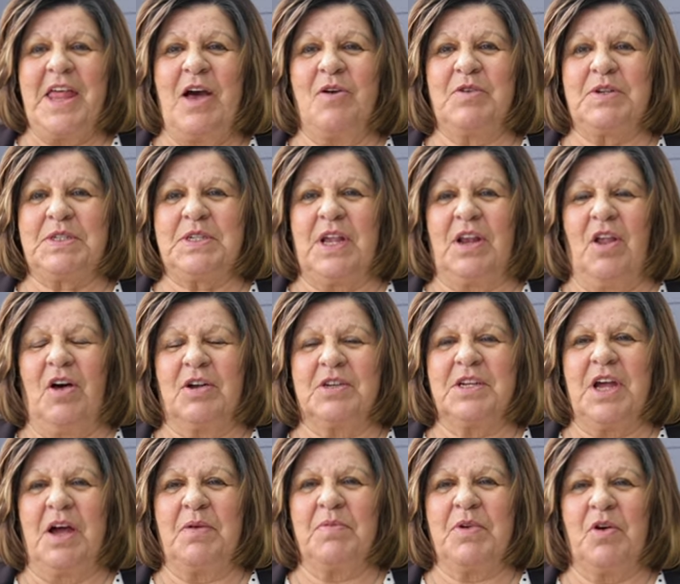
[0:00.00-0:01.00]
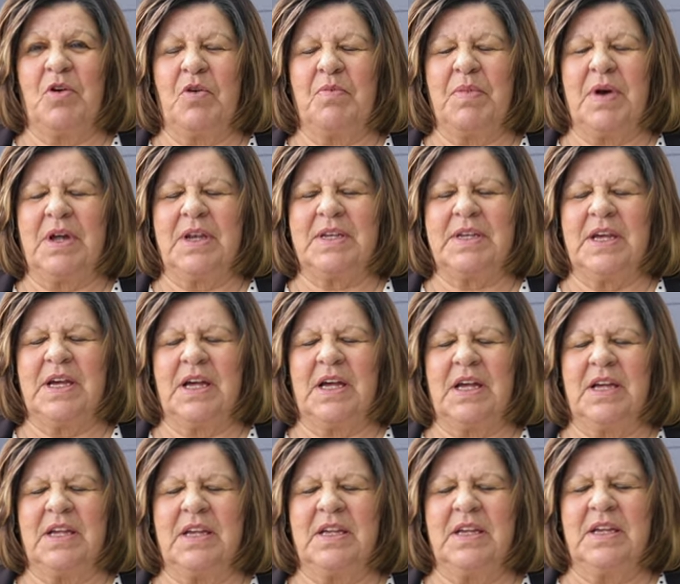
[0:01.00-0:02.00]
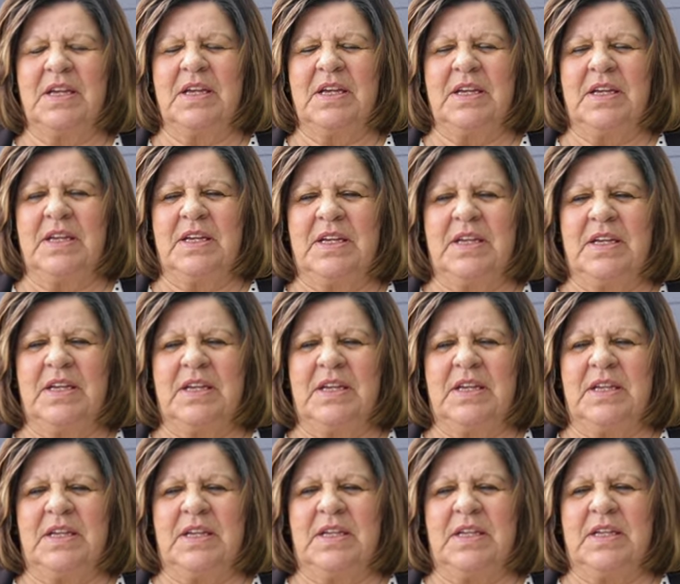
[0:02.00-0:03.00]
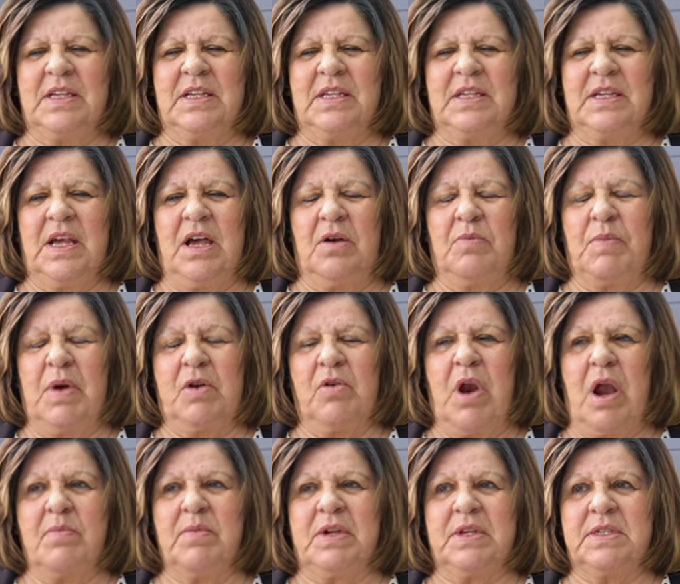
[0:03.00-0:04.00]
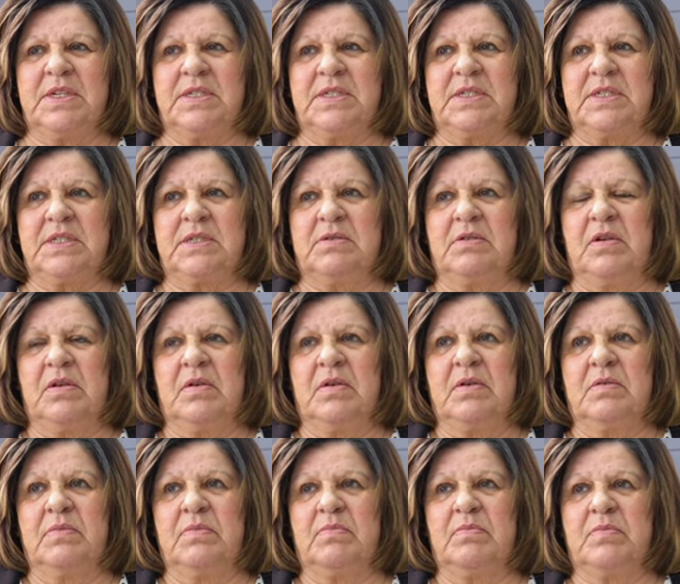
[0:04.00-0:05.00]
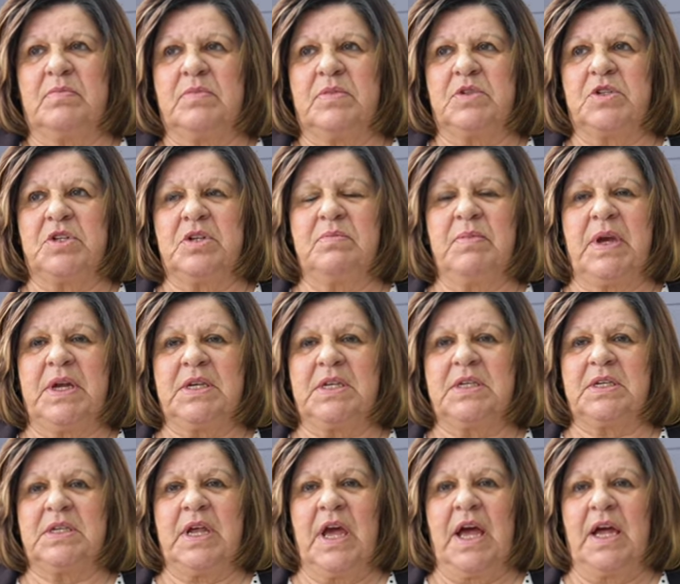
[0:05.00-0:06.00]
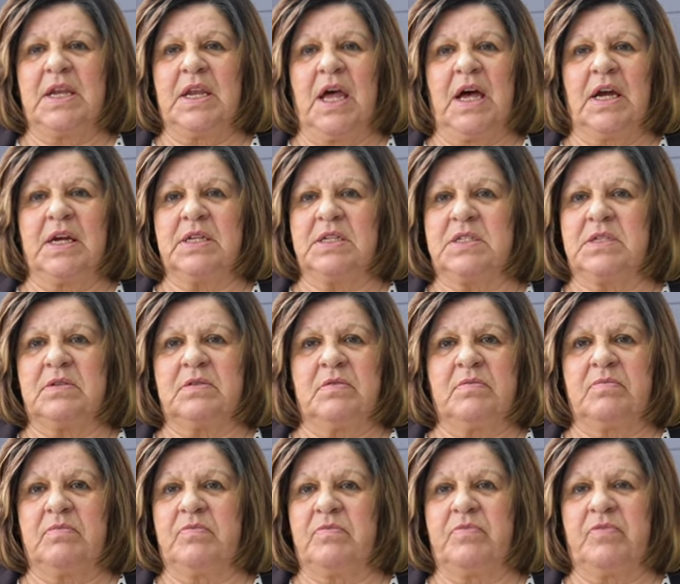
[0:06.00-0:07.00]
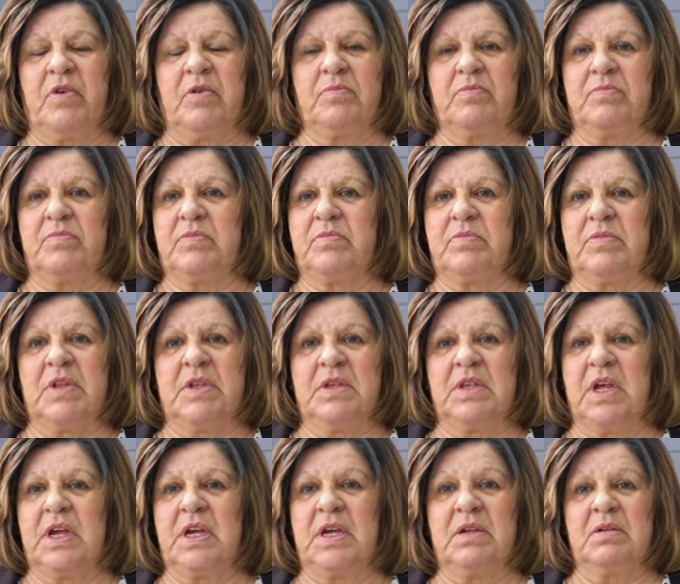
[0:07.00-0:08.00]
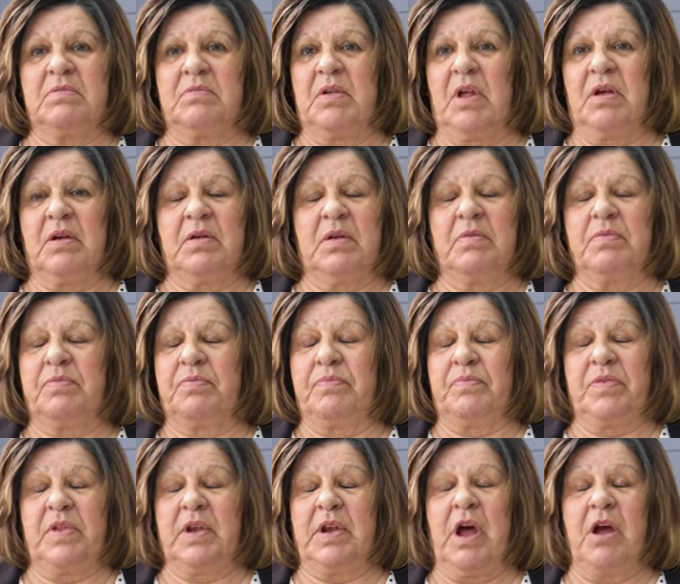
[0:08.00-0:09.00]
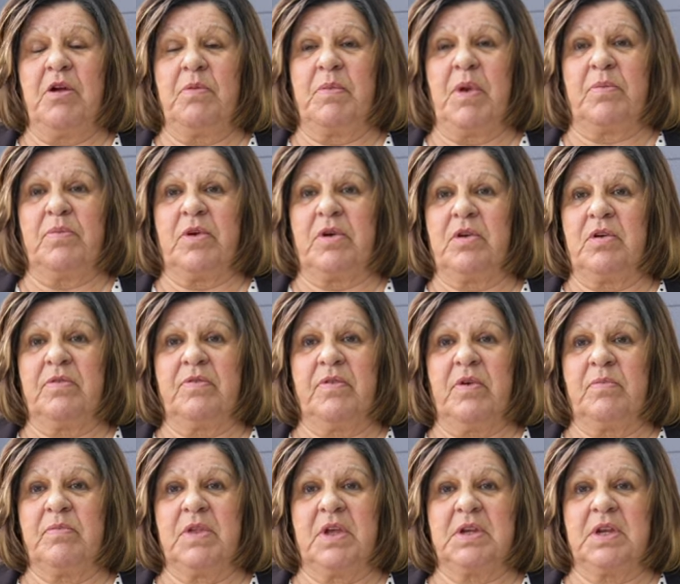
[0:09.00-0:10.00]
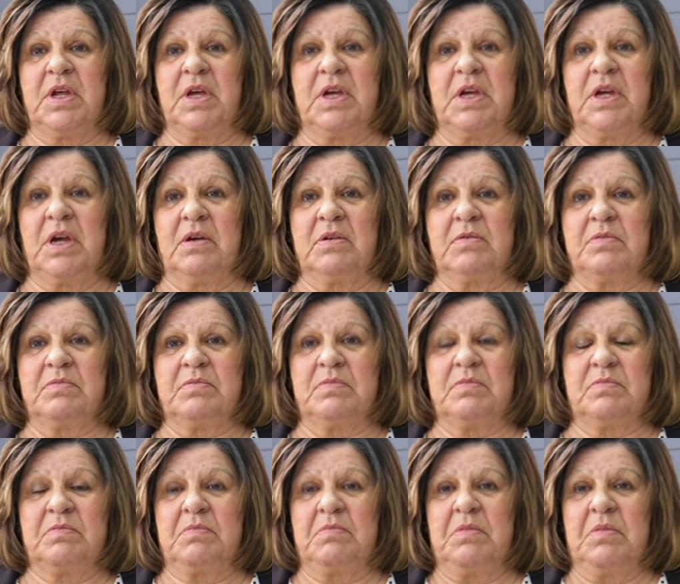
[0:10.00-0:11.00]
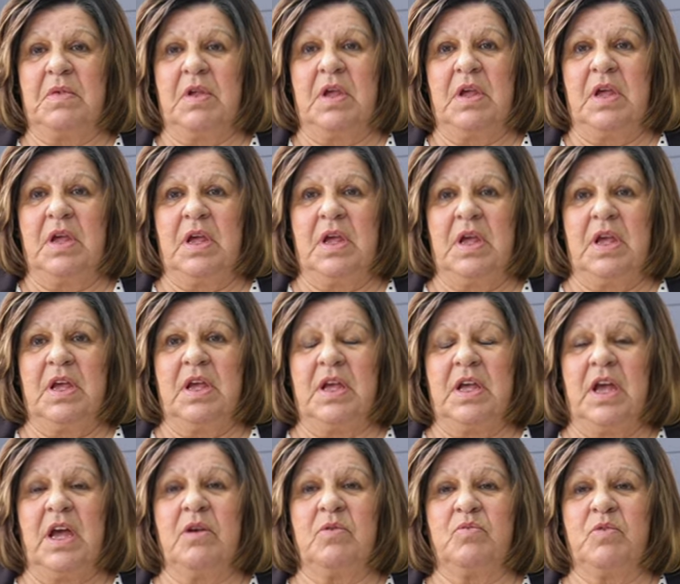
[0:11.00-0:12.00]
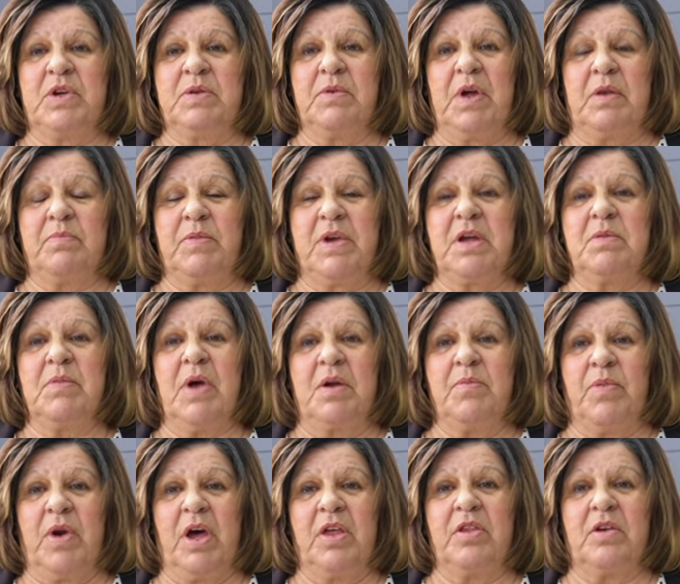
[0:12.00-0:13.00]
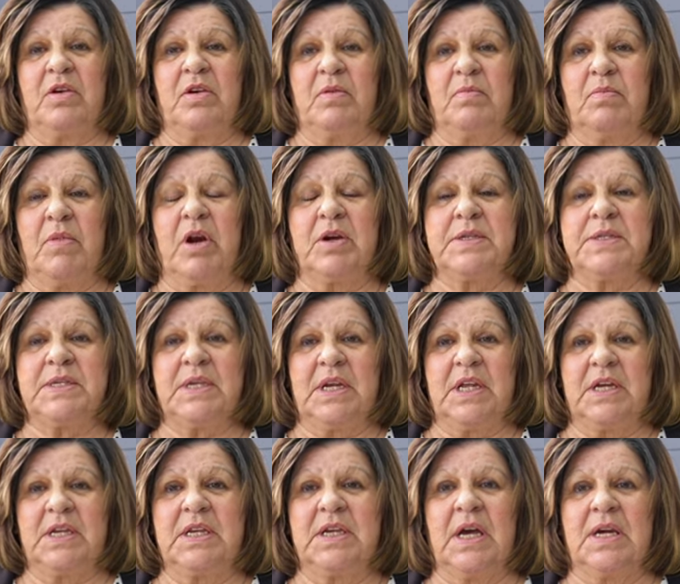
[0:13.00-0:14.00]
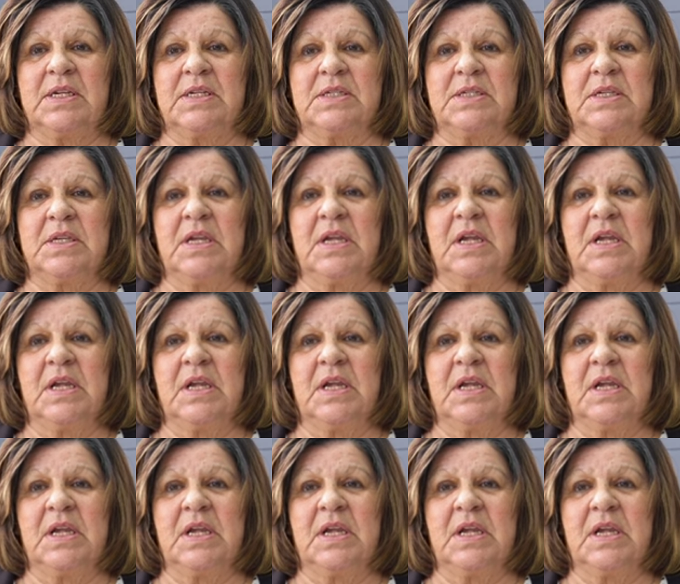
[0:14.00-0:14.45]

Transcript: That was a long time ago, but uh, yeah, my grandma just she made tan hides from the day uh, that I remember her from the day I and we and me and my brother Marceline, yes.